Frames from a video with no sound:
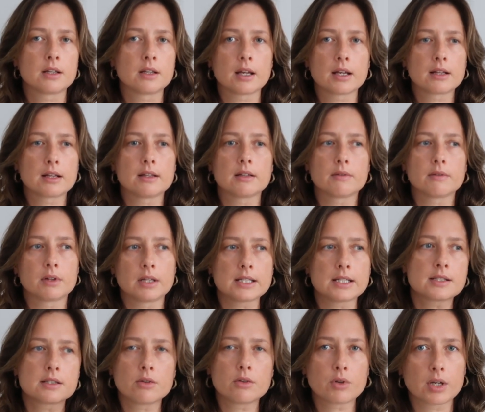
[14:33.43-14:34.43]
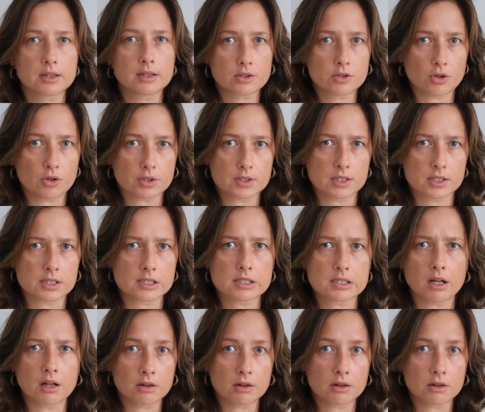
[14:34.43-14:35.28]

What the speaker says: Like, let's look at the doctors.